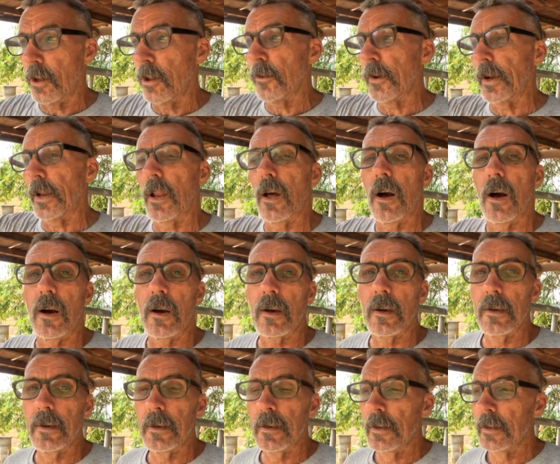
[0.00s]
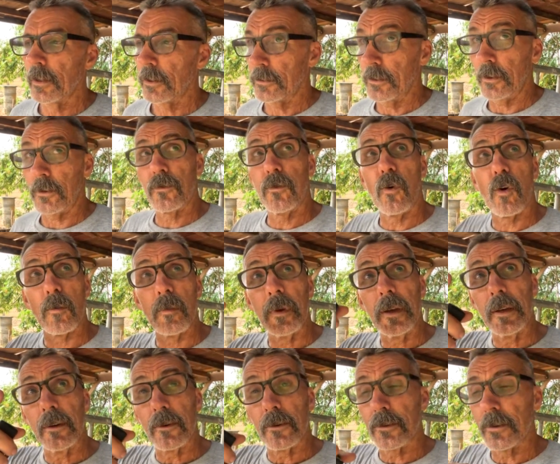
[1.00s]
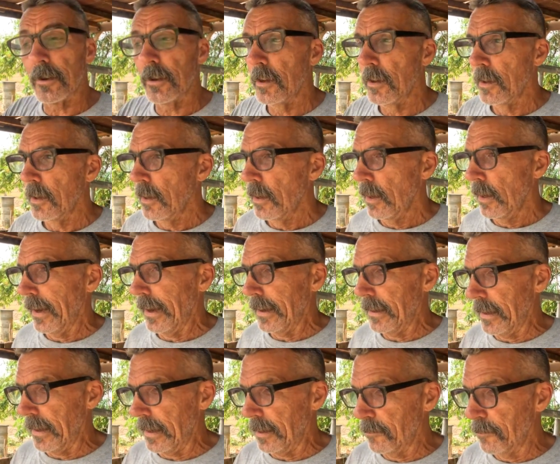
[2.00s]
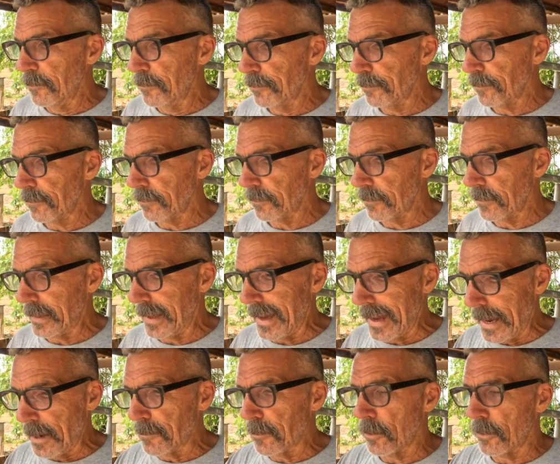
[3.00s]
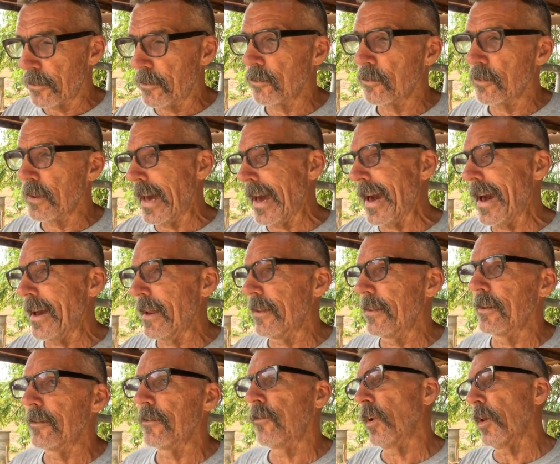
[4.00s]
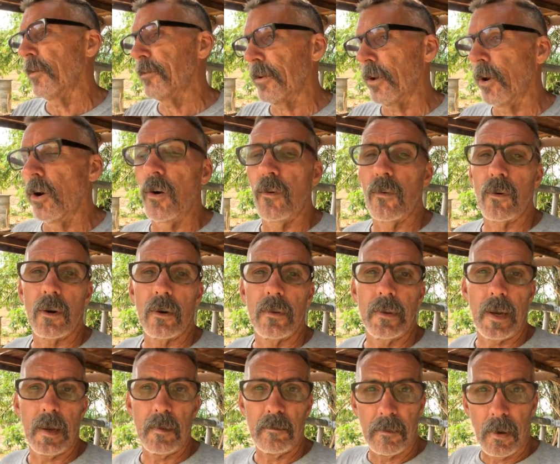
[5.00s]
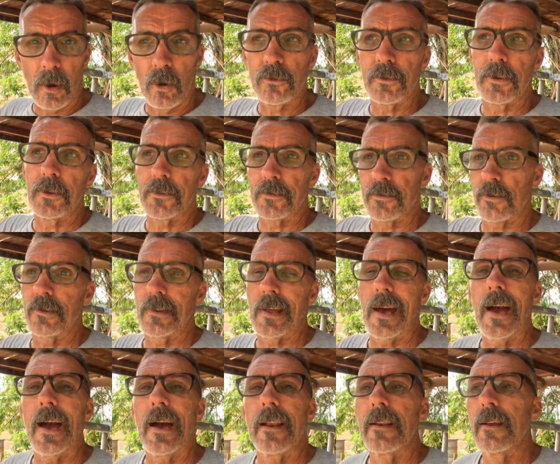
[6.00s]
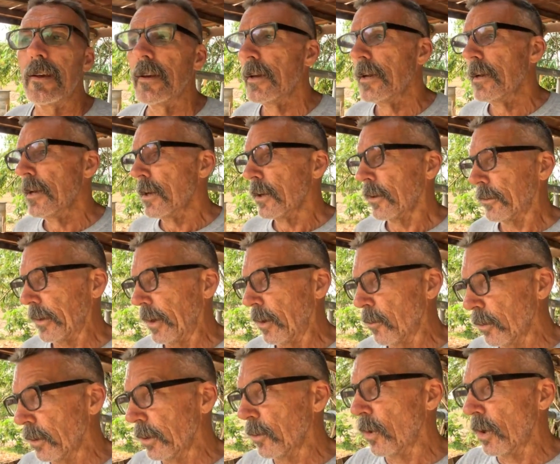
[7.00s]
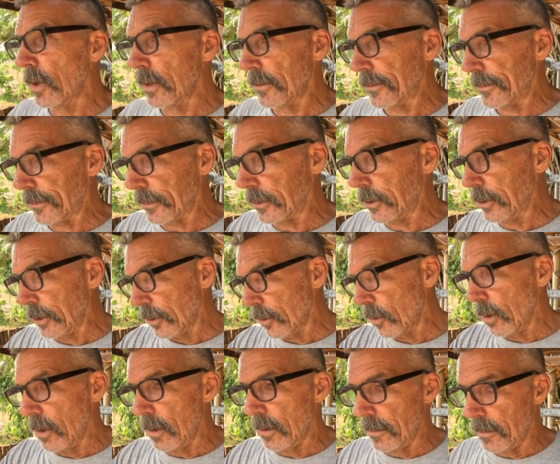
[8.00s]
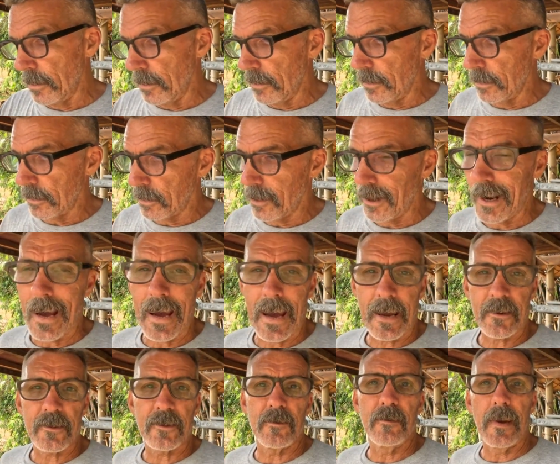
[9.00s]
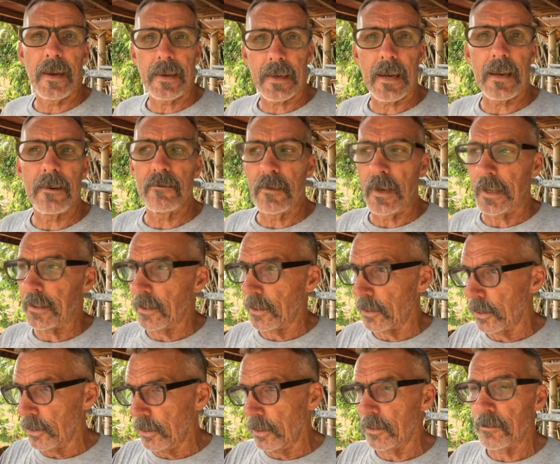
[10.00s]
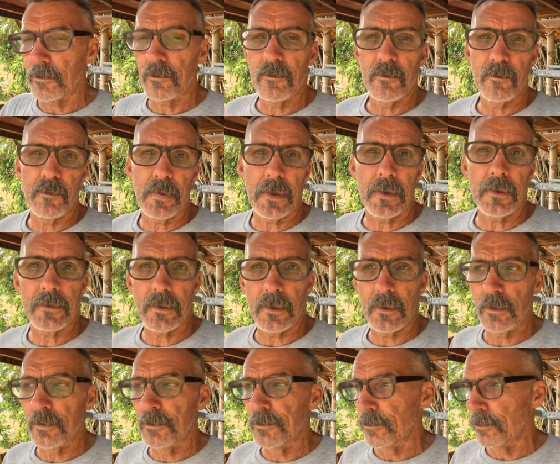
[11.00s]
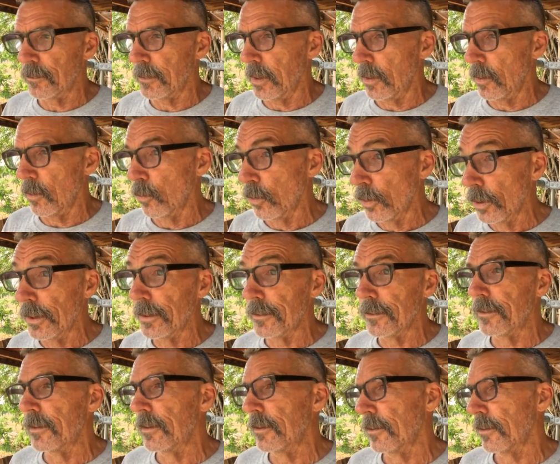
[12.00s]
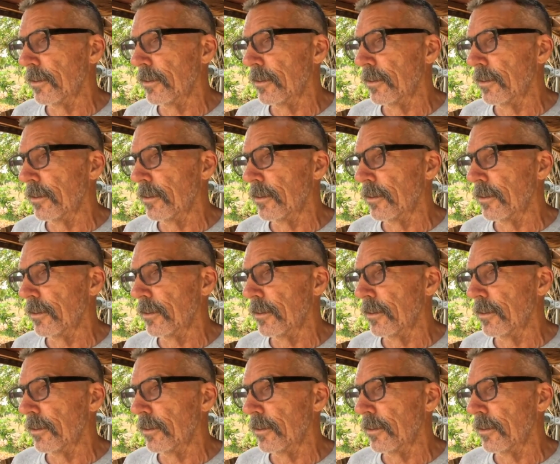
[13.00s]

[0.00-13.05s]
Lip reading: all the way along, because it's 4 meters, and then hammered through that, and then flipped it over, and then I bolted through that, because I really wanted to secure all the cracks and make it a good piece of wood